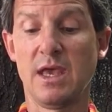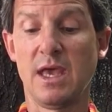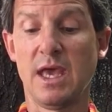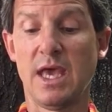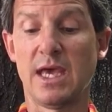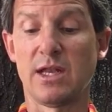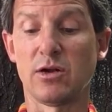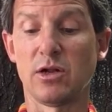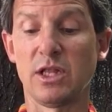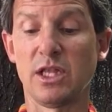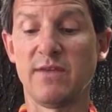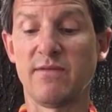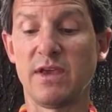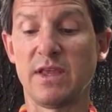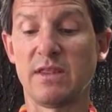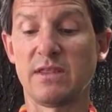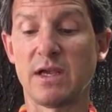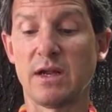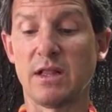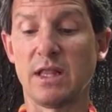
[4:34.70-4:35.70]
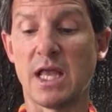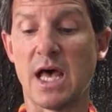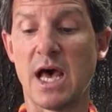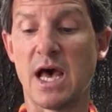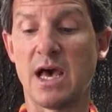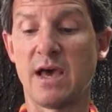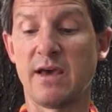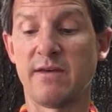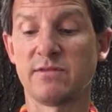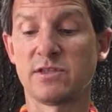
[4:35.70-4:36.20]
and are living their
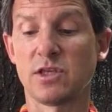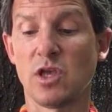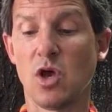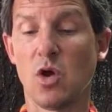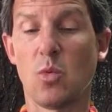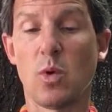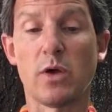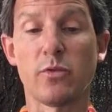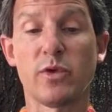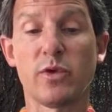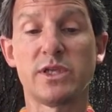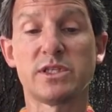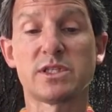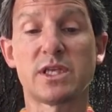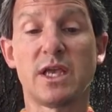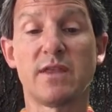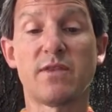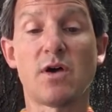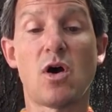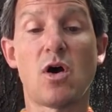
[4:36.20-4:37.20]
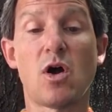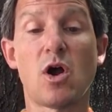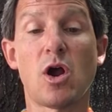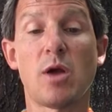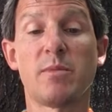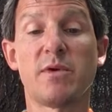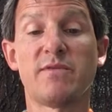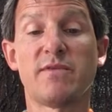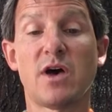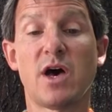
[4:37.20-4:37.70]
lives while risking the
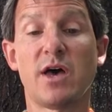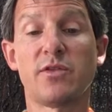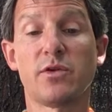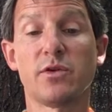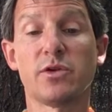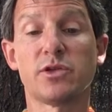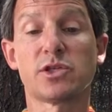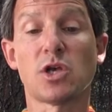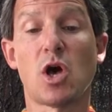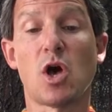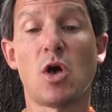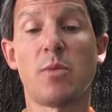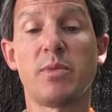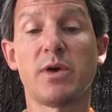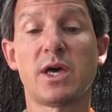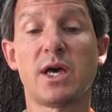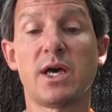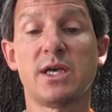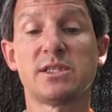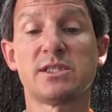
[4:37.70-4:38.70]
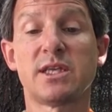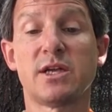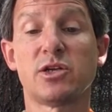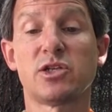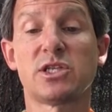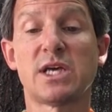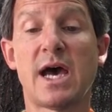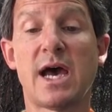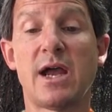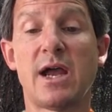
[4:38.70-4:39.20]
harm of others, all because they're
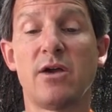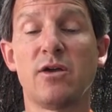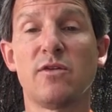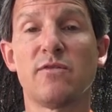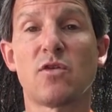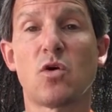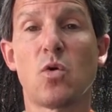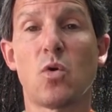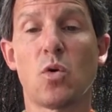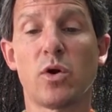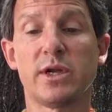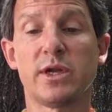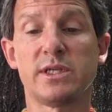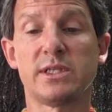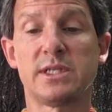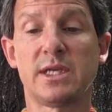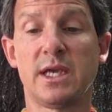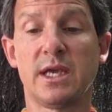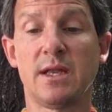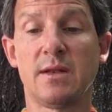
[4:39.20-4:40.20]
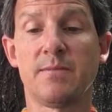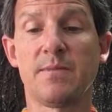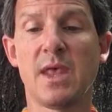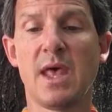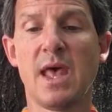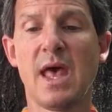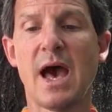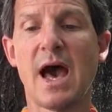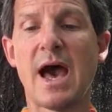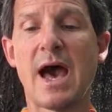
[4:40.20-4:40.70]
tired of quarantine.
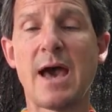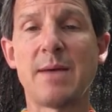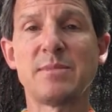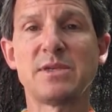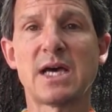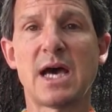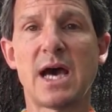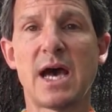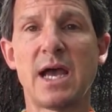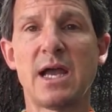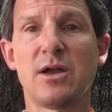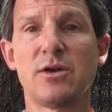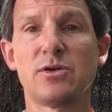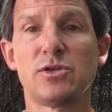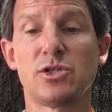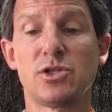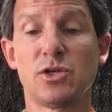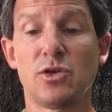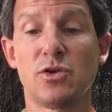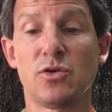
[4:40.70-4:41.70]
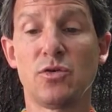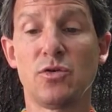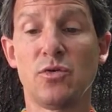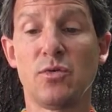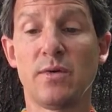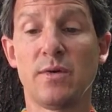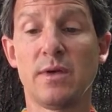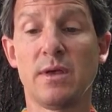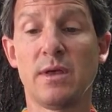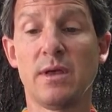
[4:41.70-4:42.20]
I'm tired too.
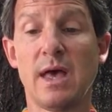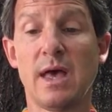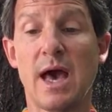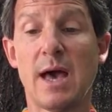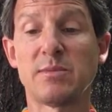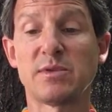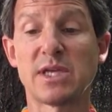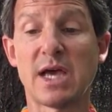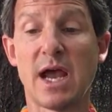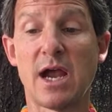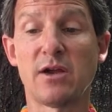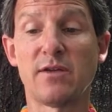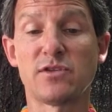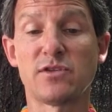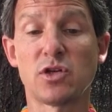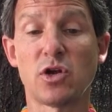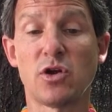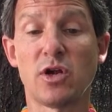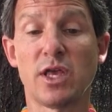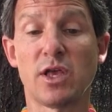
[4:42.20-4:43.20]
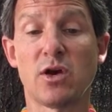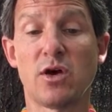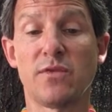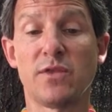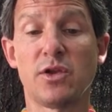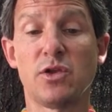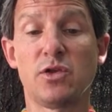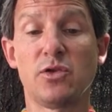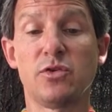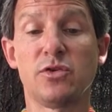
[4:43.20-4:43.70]
I'm tired of turning on
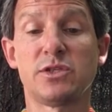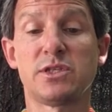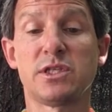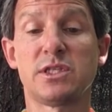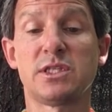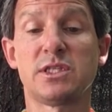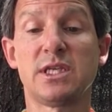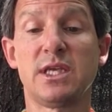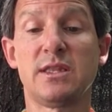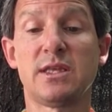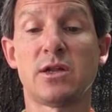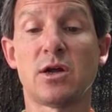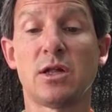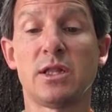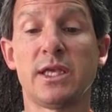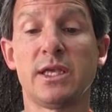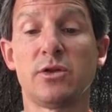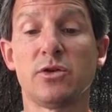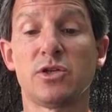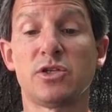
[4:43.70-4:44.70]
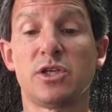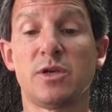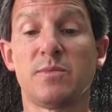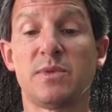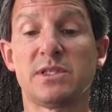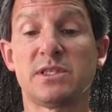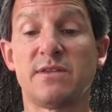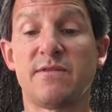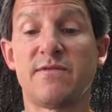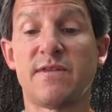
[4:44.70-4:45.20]
the news to see that our leadership
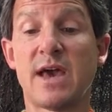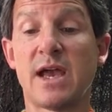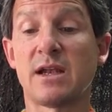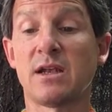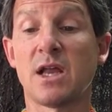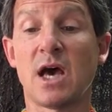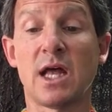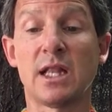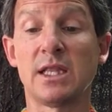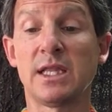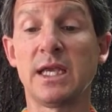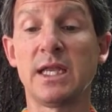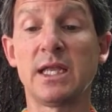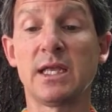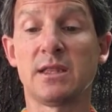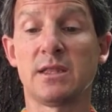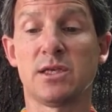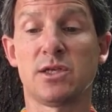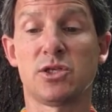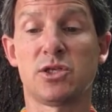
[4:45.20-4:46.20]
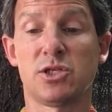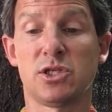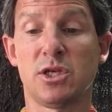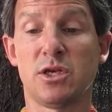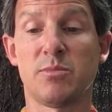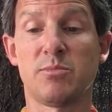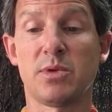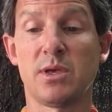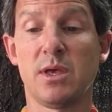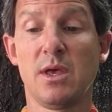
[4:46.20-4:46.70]
is in fact not leading this
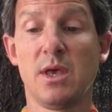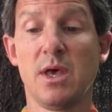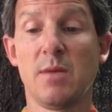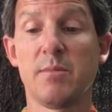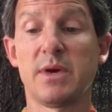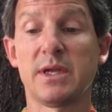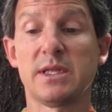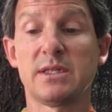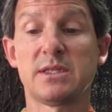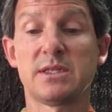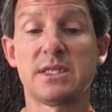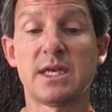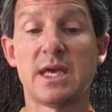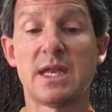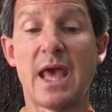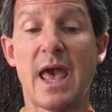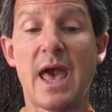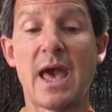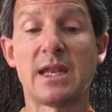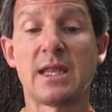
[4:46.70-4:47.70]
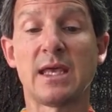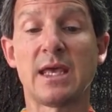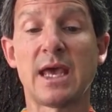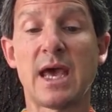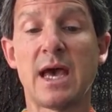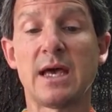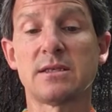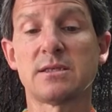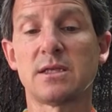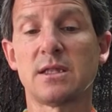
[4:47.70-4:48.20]
ship, but instead adding
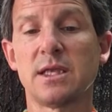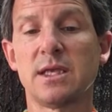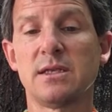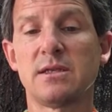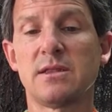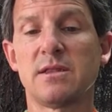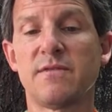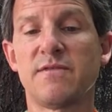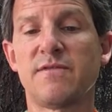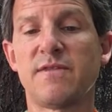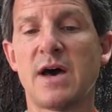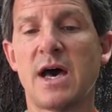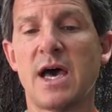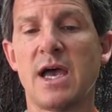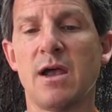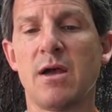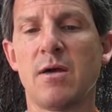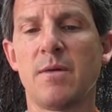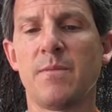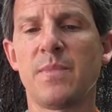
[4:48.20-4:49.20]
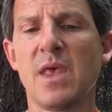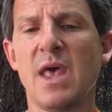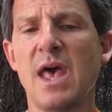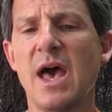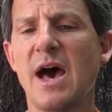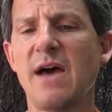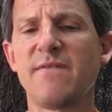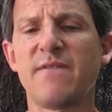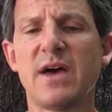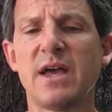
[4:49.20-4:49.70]
gasoline to the fire.
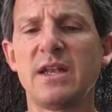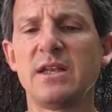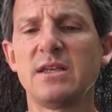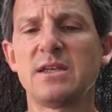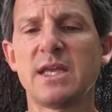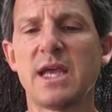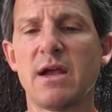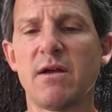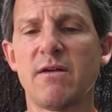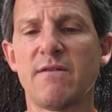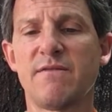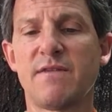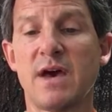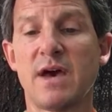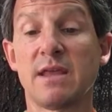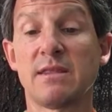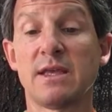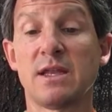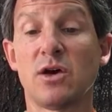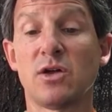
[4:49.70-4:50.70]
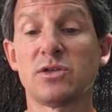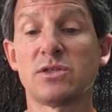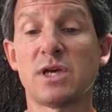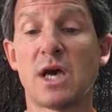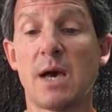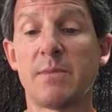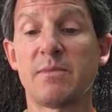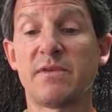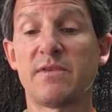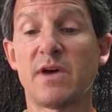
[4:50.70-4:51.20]
I find it terrifying that on
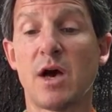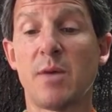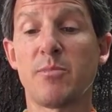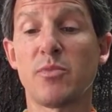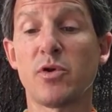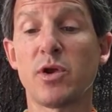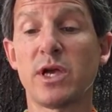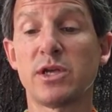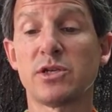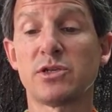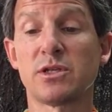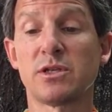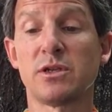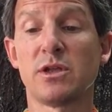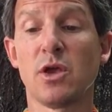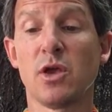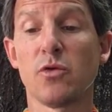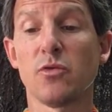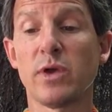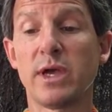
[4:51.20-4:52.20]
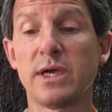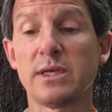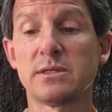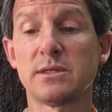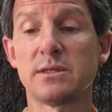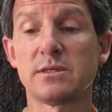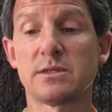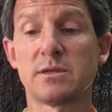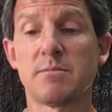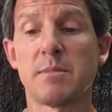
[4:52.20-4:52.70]
top of oppression,
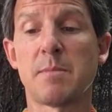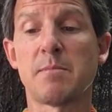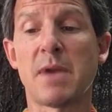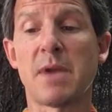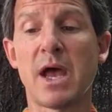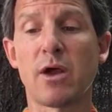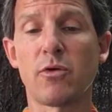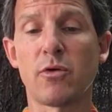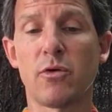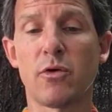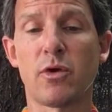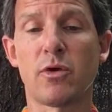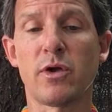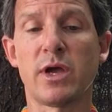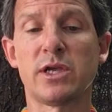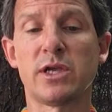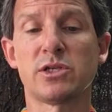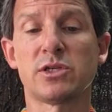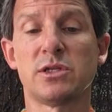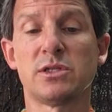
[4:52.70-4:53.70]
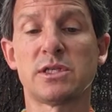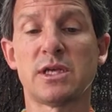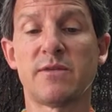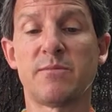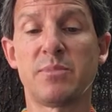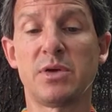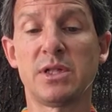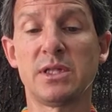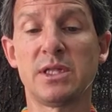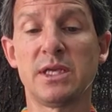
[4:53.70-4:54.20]
racism, microaggressions,
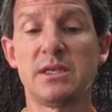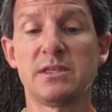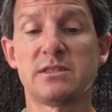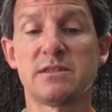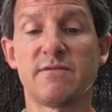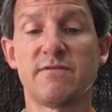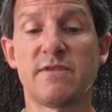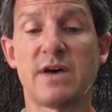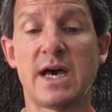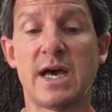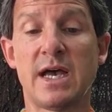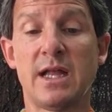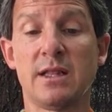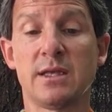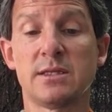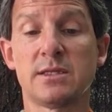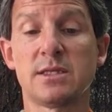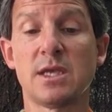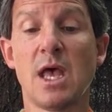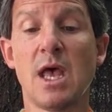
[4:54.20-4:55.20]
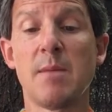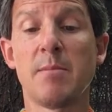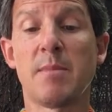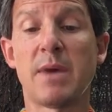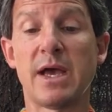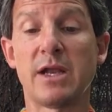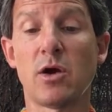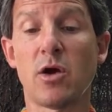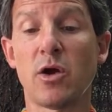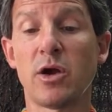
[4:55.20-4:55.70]
and police violence,
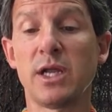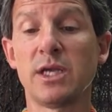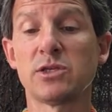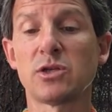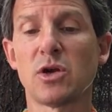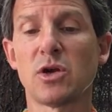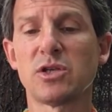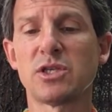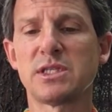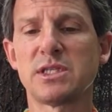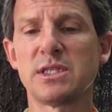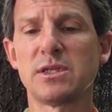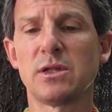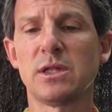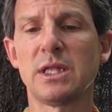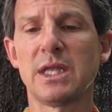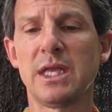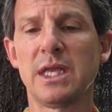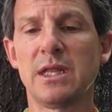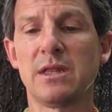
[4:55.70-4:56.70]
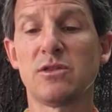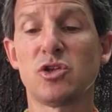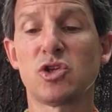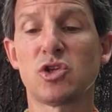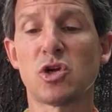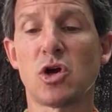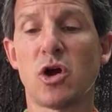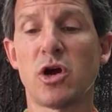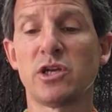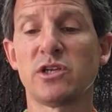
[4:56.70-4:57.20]
minorities are still leading the
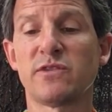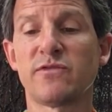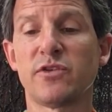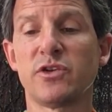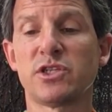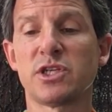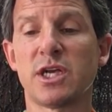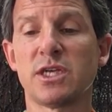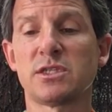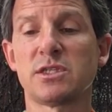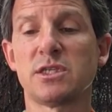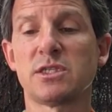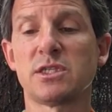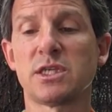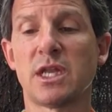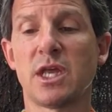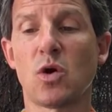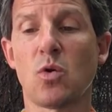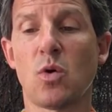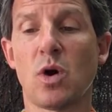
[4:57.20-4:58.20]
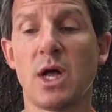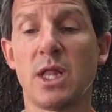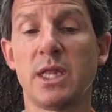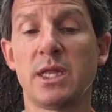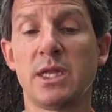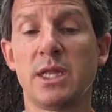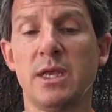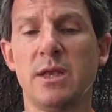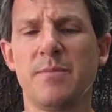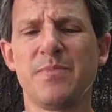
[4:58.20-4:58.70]
charge for justice and
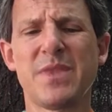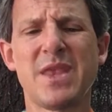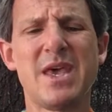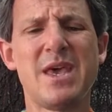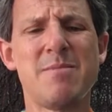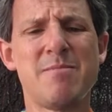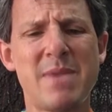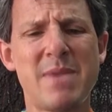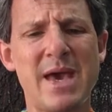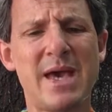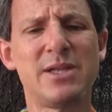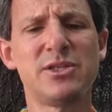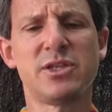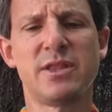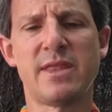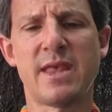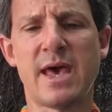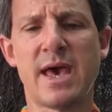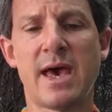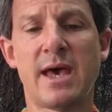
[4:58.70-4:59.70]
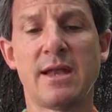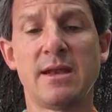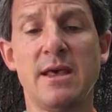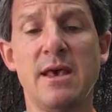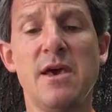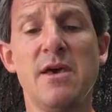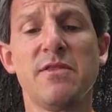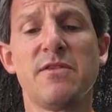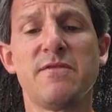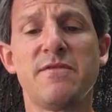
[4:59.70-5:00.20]
equality. Imagine that.
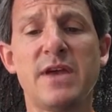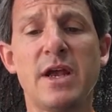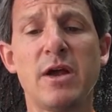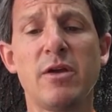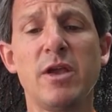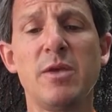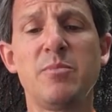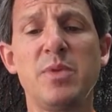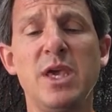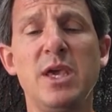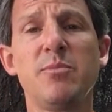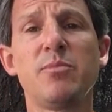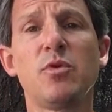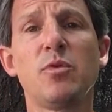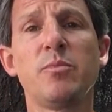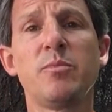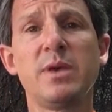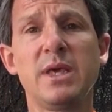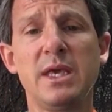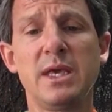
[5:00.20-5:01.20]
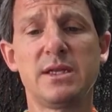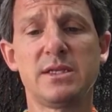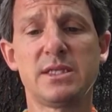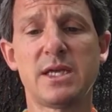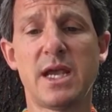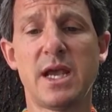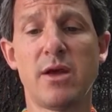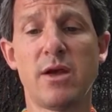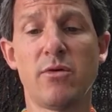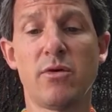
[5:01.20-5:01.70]
The very people being
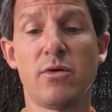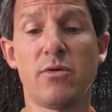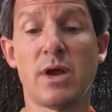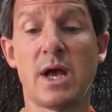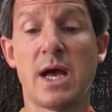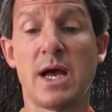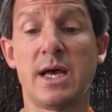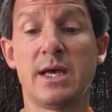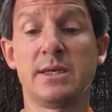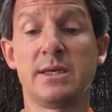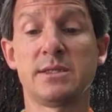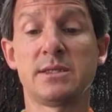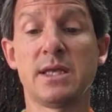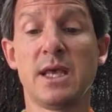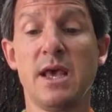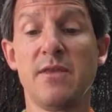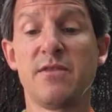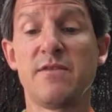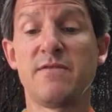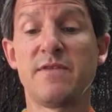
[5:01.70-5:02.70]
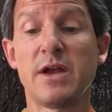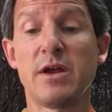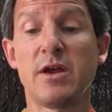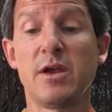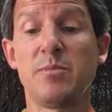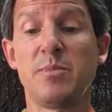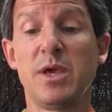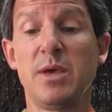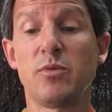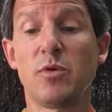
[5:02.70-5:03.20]
terrorized, the very
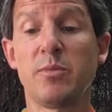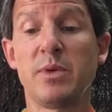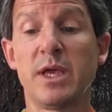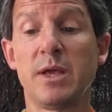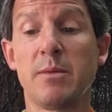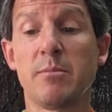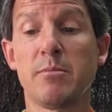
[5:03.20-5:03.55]
people being